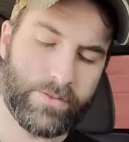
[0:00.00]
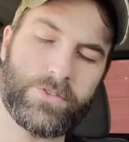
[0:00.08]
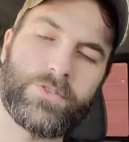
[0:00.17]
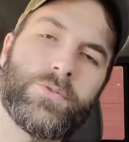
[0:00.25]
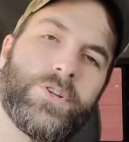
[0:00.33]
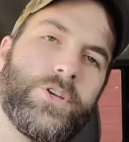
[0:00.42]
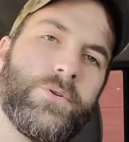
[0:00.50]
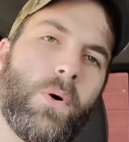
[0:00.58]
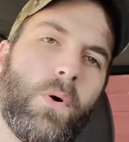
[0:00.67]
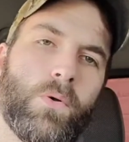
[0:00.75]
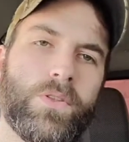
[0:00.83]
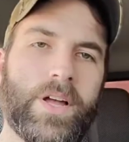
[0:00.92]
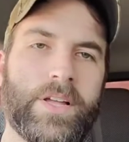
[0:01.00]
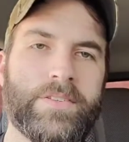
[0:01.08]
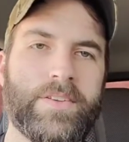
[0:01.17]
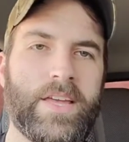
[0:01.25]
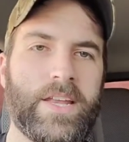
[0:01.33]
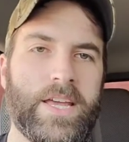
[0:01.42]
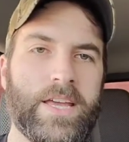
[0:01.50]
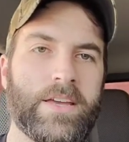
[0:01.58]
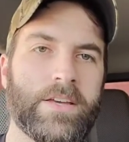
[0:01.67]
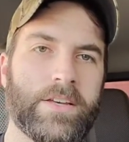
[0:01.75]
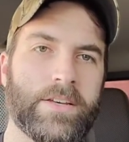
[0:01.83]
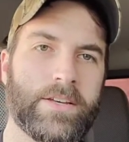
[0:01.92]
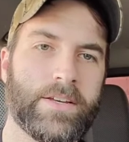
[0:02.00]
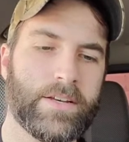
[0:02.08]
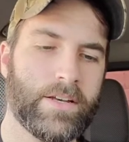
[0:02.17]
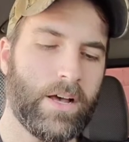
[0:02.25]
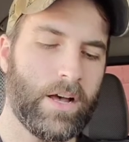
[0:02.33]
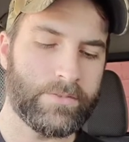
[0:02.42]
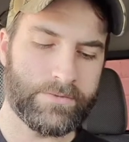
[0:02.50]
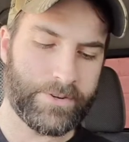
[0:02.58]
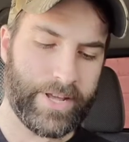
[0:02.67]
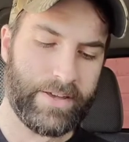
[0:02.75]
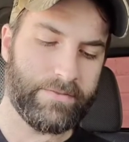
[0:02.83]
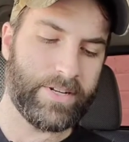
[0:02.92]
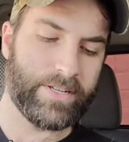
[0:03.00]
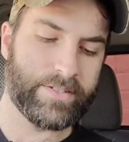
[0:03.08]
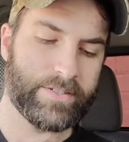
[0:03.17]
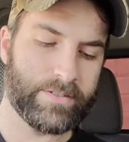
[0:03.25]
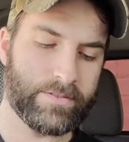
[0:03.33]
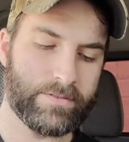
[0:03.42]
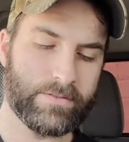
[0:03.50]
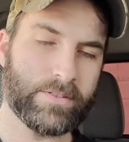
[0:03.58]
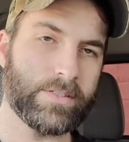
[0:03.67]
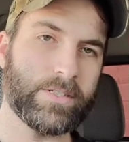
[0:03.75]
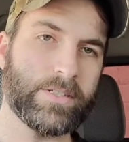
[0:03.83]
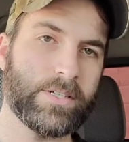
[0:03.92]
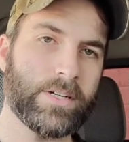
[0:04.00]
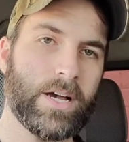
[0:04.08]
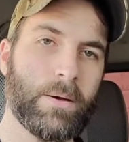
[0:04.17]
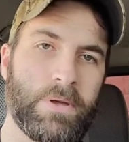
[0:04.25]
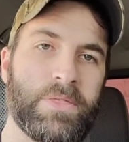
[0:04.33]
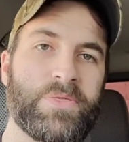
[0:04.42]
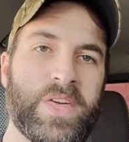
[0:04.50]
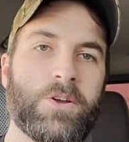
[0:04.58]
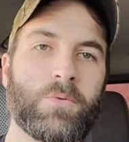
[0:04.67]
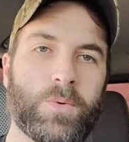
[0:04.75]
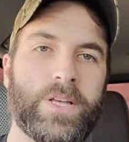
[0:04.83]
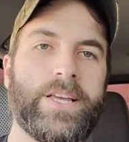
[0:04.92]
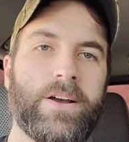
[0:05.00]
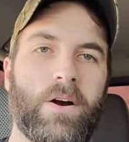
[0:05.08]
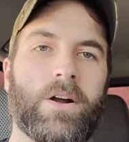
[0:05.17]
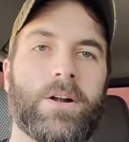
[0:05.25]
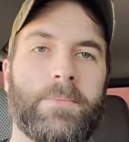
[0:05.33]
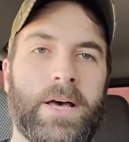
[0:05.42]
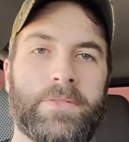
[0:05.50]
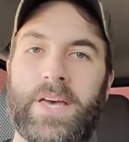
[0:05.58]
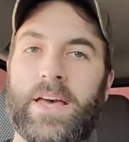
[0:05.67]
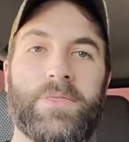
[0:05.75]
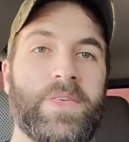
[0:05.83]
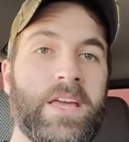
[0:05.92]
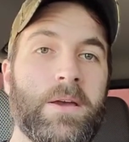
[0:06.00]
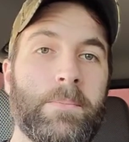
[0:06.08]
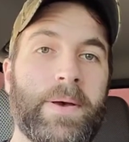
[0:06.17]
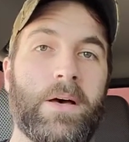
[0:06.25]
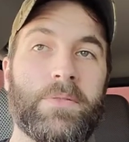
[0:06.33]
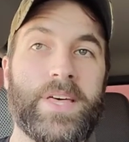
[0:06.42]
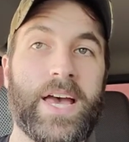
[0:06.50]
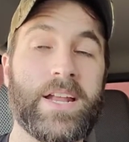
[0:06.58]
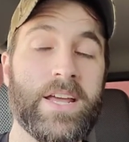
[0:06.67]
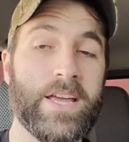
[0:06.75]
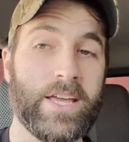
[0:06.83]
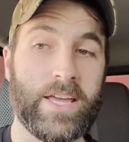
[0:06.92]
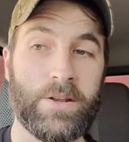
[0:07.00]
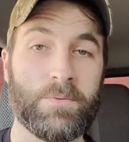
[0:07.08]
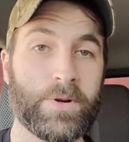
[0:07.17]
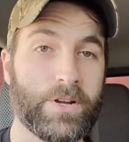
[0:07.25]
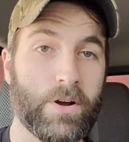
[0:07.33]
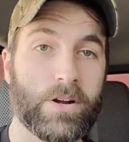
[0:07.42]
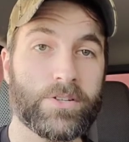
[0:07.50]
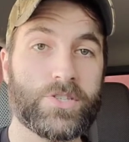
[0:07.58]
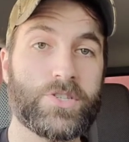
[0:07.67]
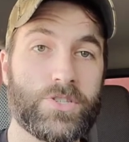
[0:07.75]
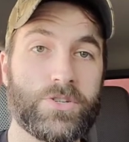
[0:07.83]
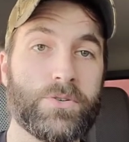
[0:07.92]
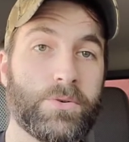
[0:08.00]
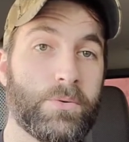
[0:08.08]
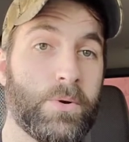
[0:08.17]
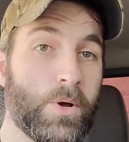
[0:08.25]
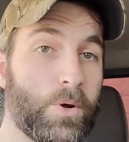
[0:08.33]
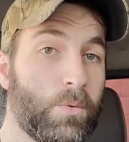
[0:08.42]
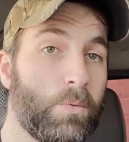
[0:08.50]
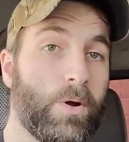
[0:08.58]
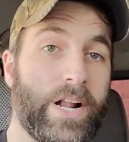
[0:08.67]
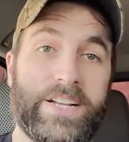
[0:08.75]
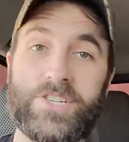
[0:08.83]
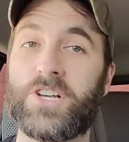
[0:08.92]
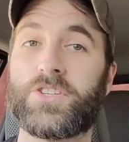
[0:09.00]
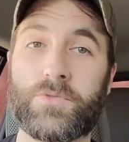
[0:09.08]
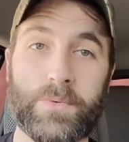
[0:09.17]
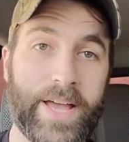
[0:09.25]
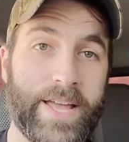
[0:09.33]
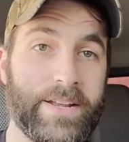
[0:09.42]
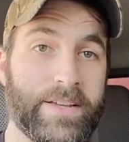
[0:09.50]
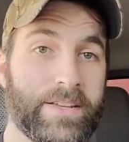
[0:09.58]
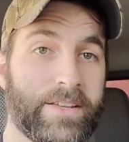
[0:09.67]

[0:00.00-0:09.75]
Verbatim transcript: so, do you hold on to any unforgiveness? I mean, think really hard about that. Think about that in regards to what I just read.